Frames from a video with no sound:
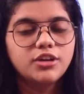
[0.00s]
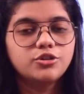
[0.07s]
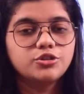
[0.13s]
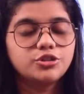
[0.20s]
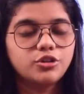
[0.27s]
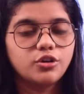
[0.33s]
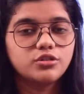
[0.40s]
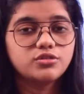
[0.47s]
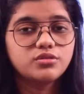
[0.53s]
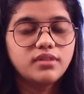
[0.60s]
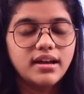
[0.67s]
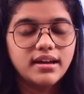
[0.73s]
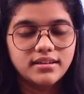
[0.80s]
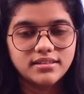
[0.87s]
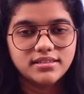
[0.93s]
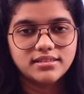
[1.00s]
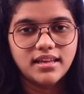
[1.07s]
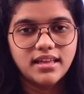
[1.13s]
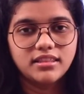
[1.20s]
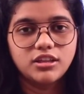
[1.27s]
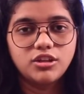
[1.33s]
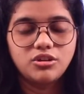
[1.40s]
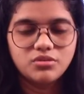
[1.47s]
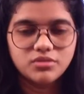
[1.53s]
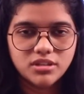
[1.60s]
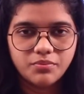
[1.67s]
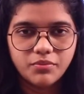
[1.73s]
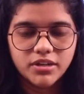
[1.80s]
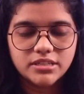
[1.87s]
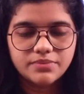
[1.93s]
You should also understand the
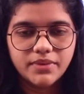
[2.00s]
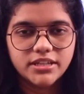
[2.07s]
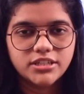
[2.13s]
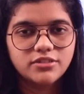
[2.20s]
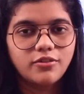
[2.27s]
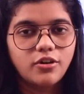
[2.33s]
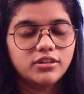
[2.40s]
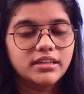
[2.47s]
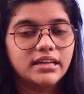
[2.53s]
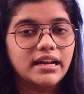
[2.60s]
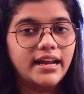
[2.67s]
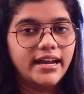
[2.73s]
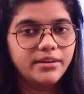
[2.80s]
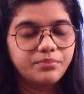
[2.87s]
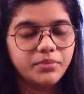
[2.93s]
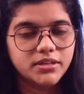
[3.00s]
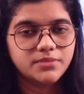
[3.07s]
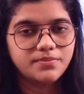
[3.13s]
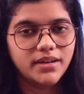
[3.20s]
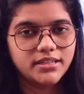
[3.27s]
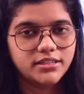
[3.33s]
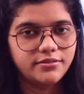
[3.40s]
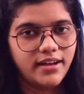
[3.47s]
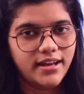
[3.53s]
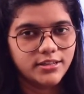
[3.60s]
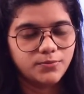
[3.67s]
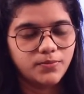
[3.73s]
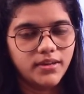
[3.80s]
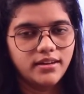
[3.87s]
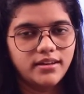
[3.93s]
user perspective or the client perspective
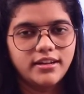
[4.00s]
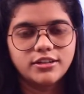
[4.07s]
as well.